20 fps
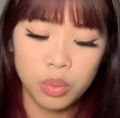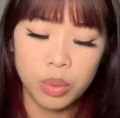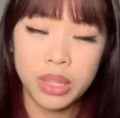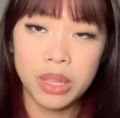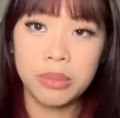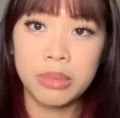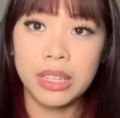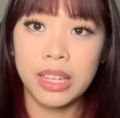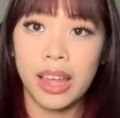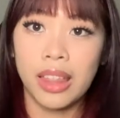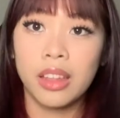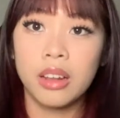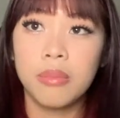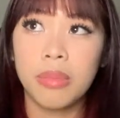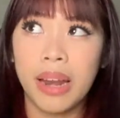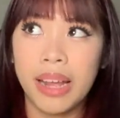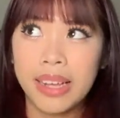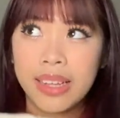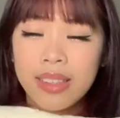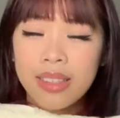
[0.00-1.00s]
wear them together, but
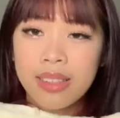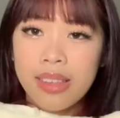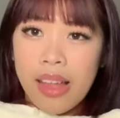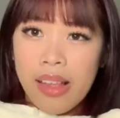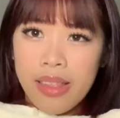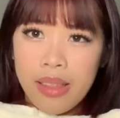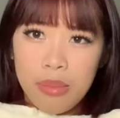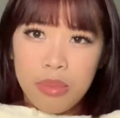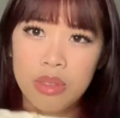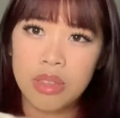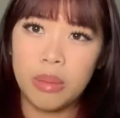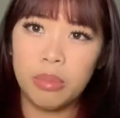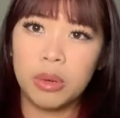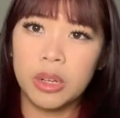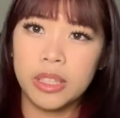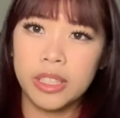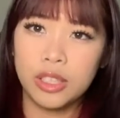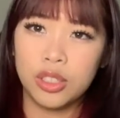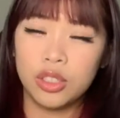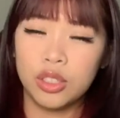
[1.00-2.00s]
I can style them
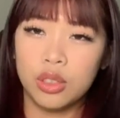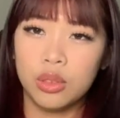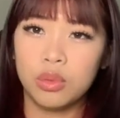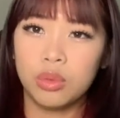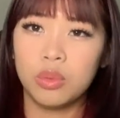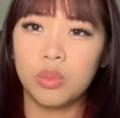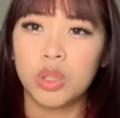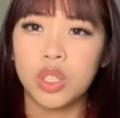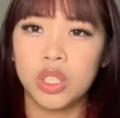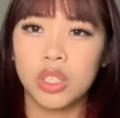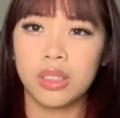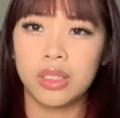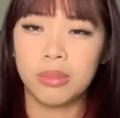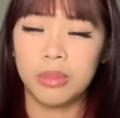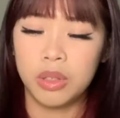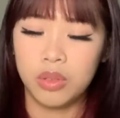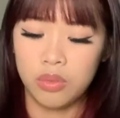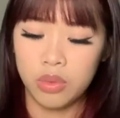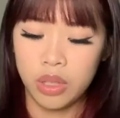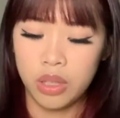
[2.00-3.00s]
separately too, which is gonna
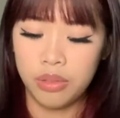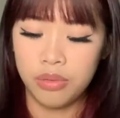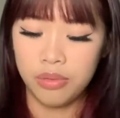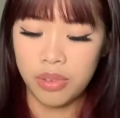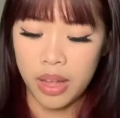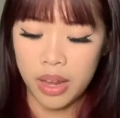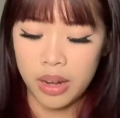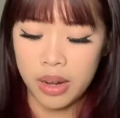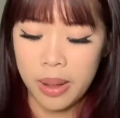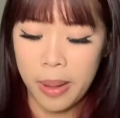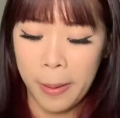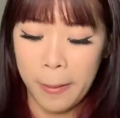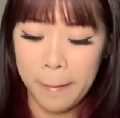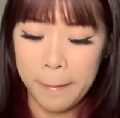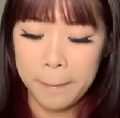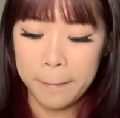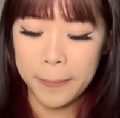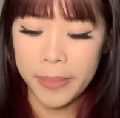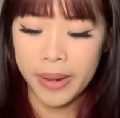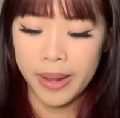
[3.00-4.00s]
be really fun.
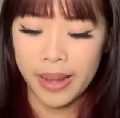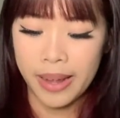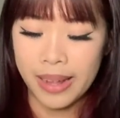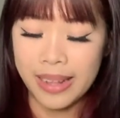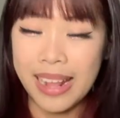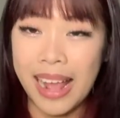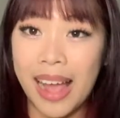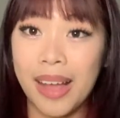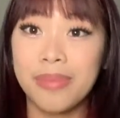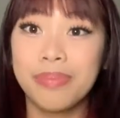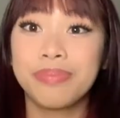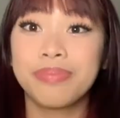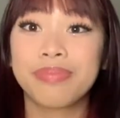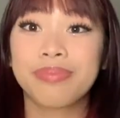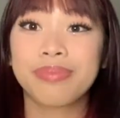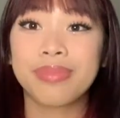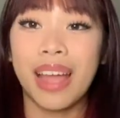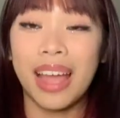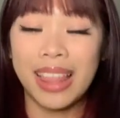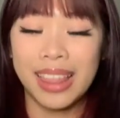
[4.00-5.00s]
But yeah, I